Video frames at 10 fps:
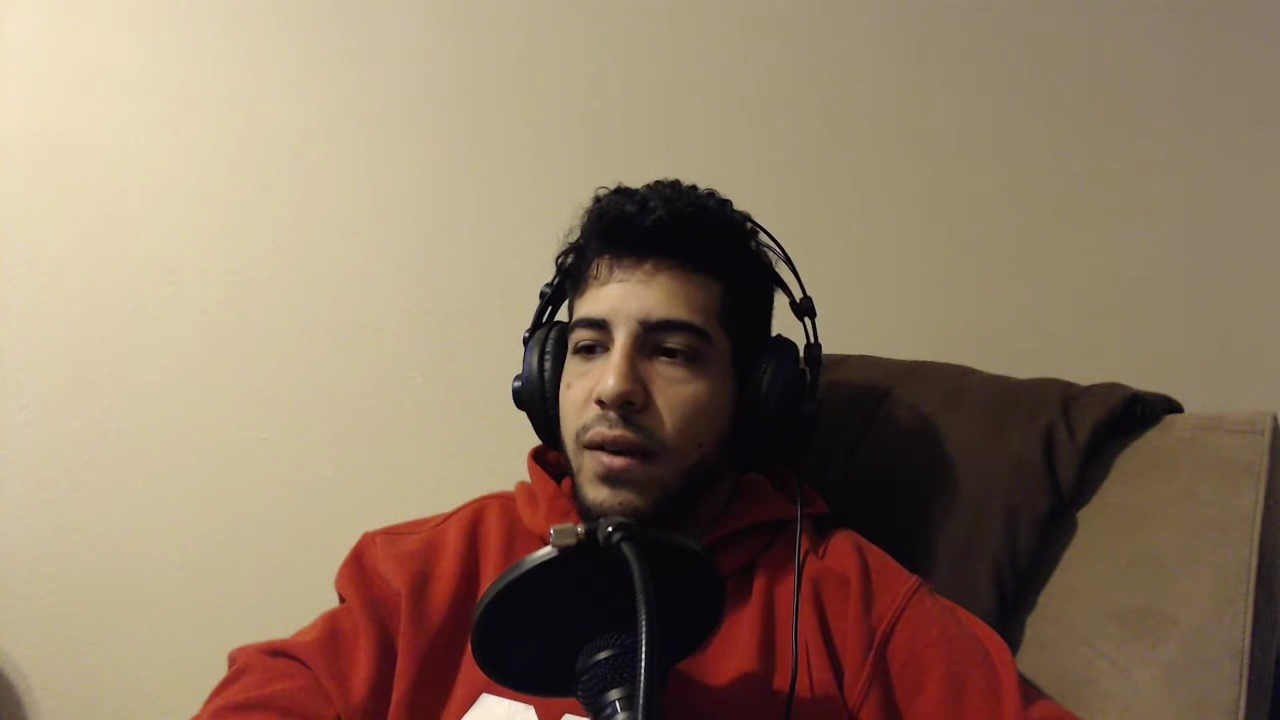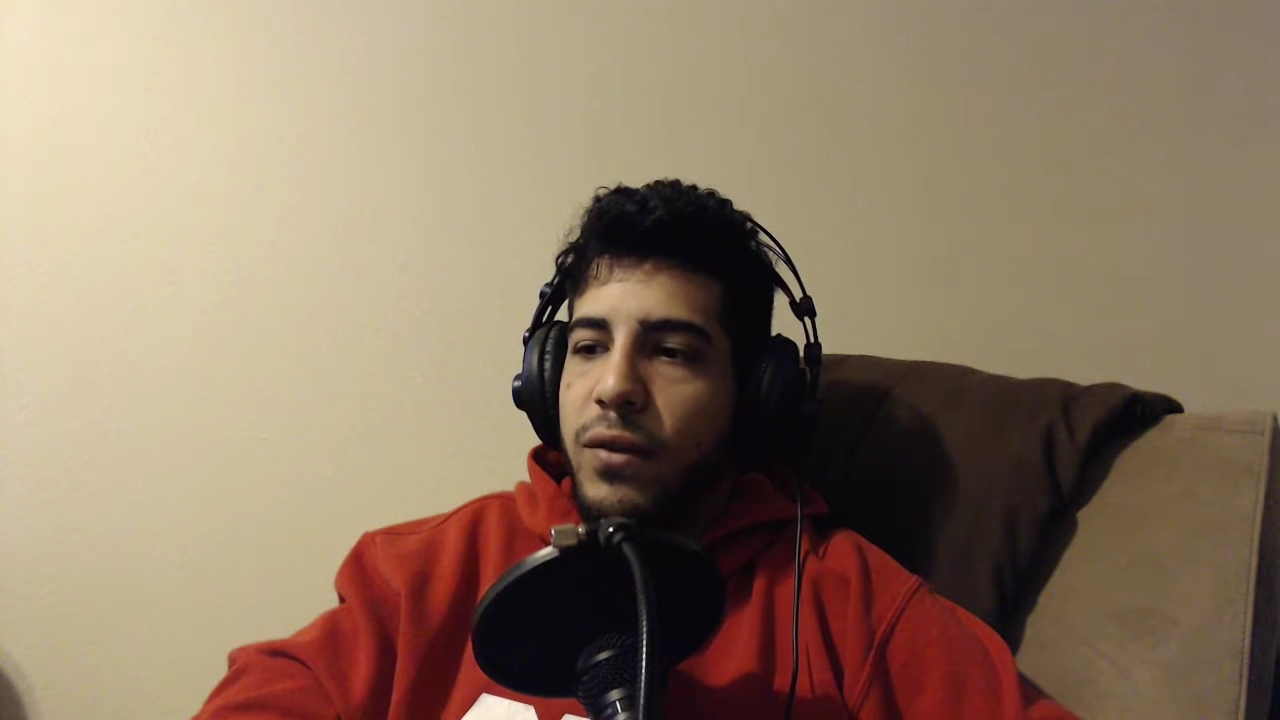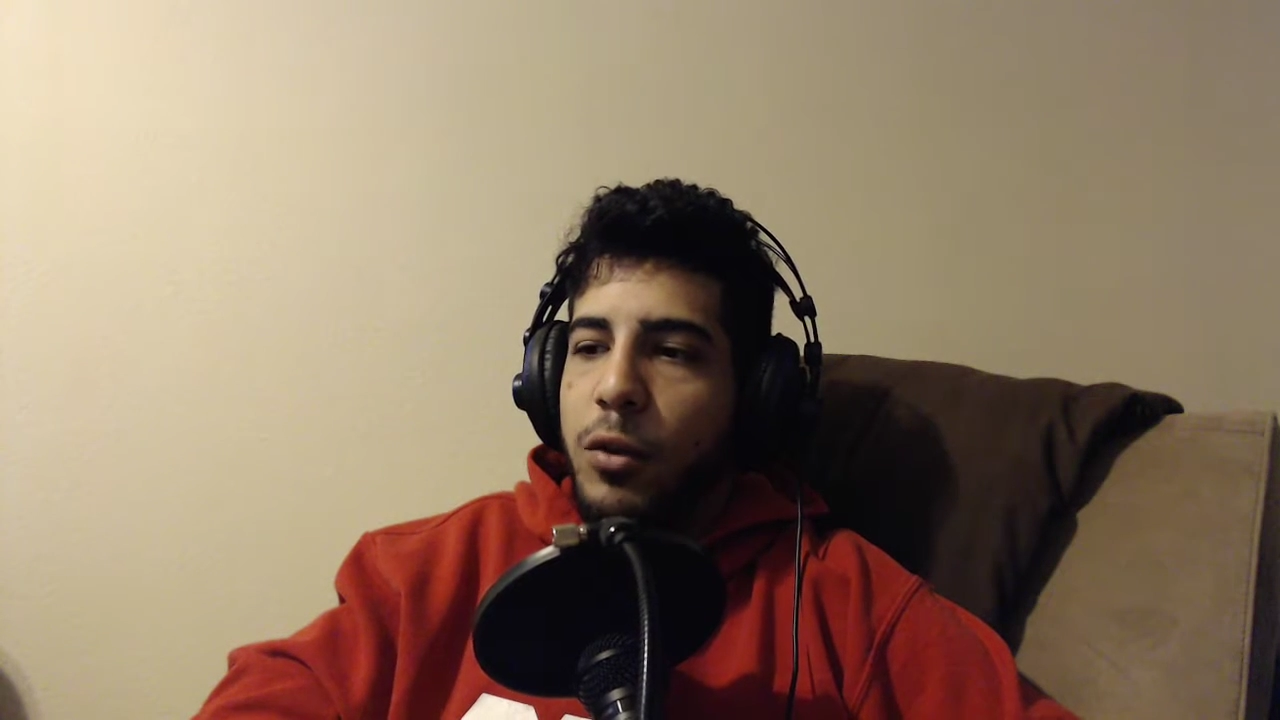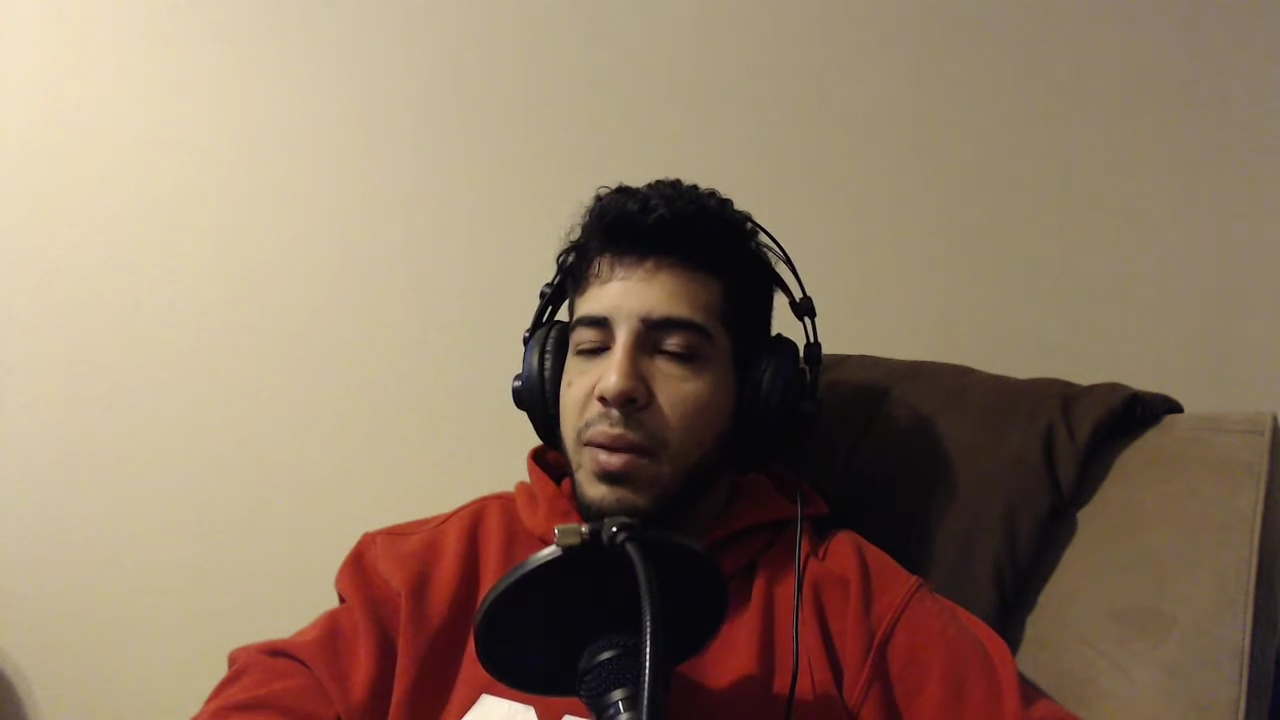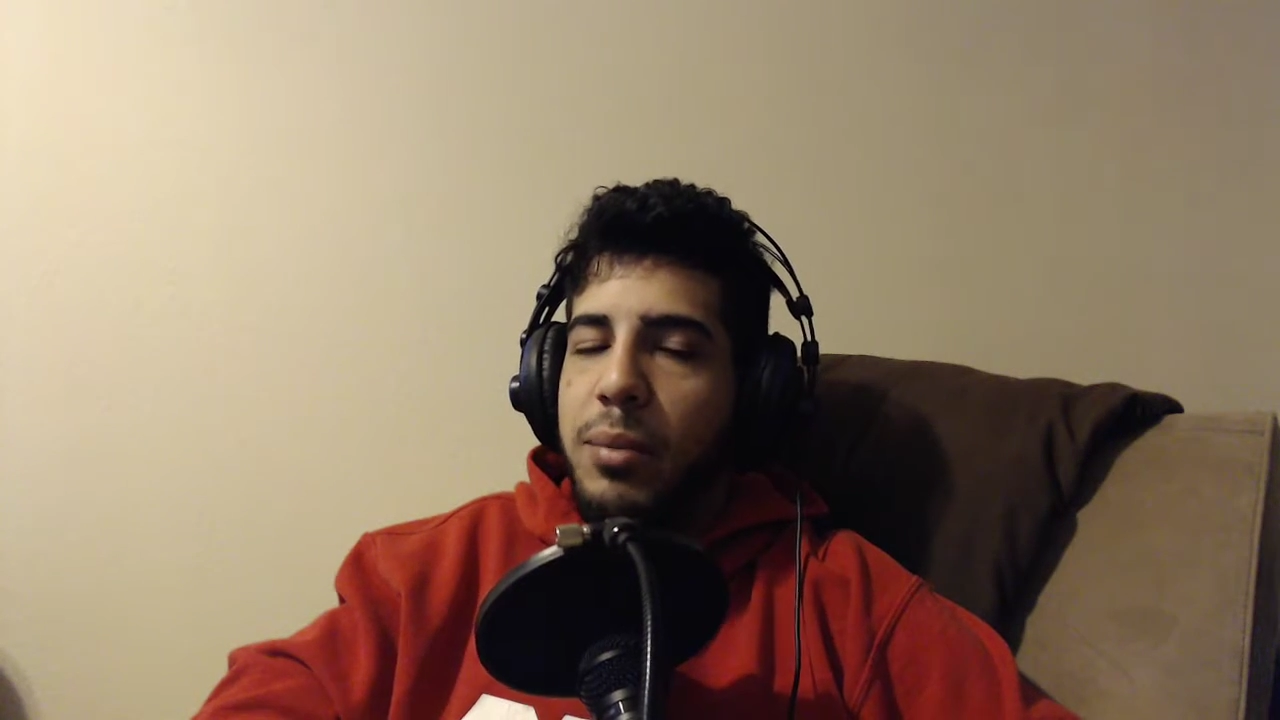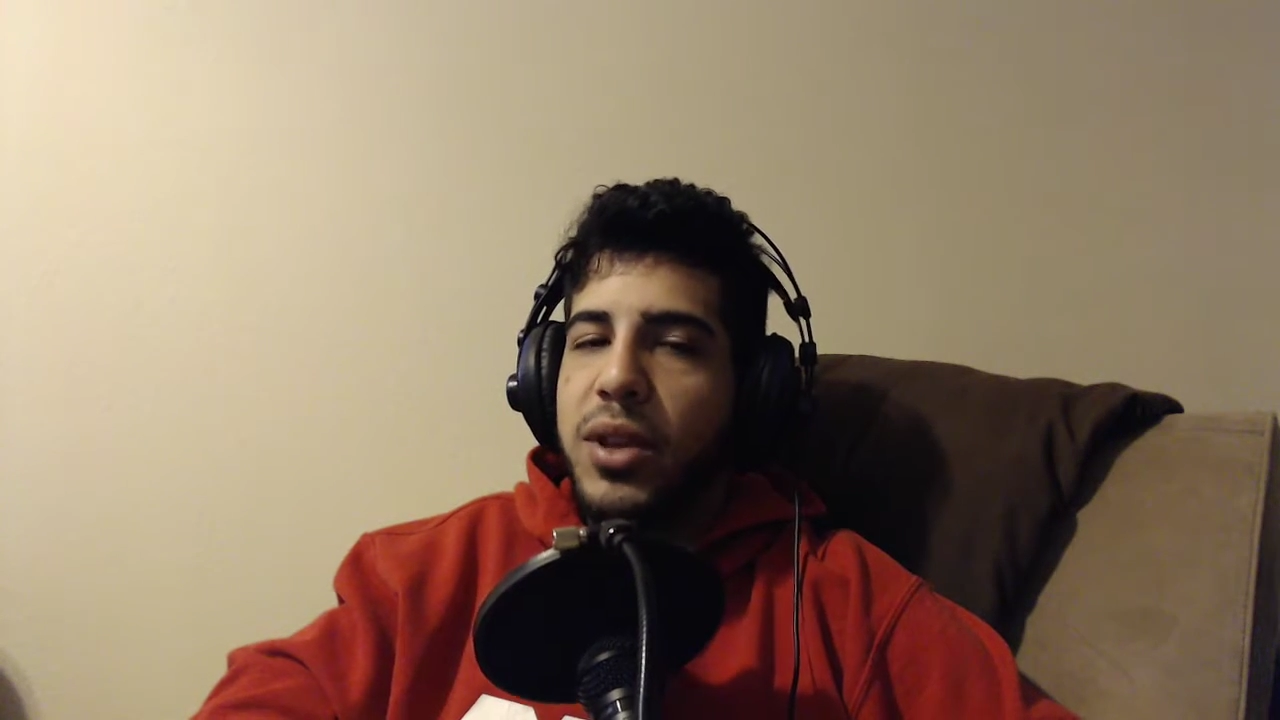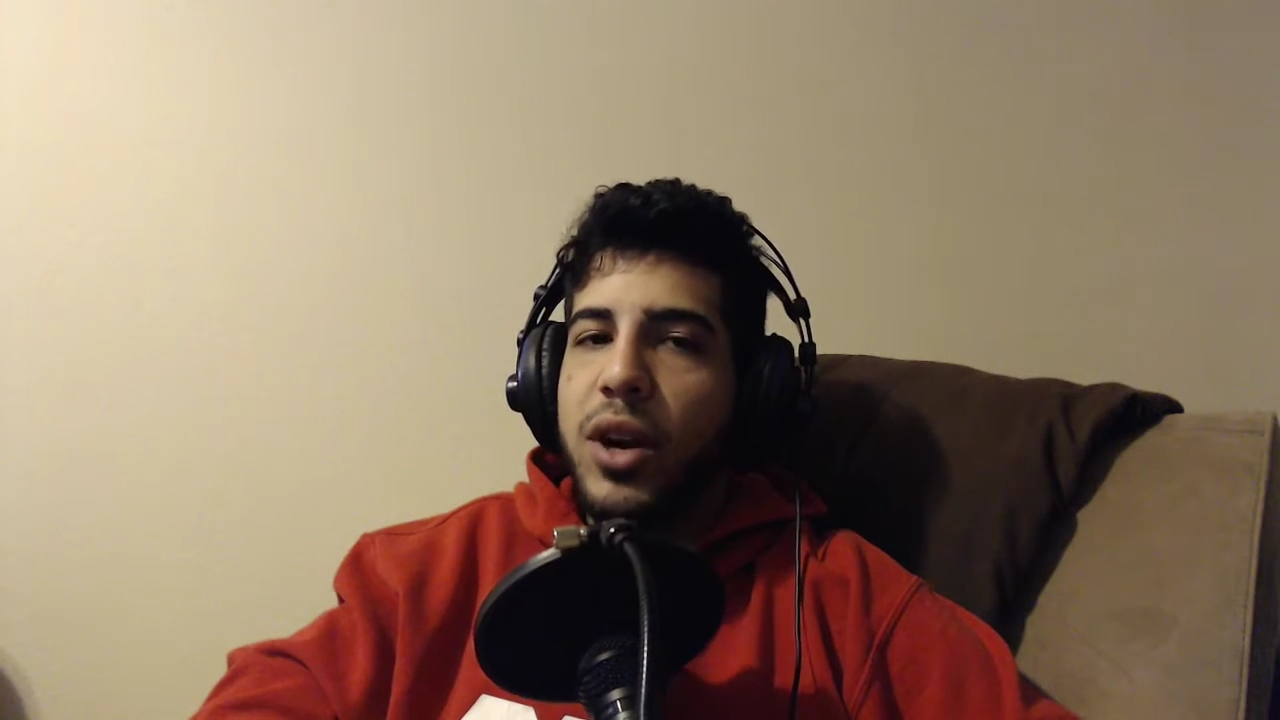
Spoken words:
For people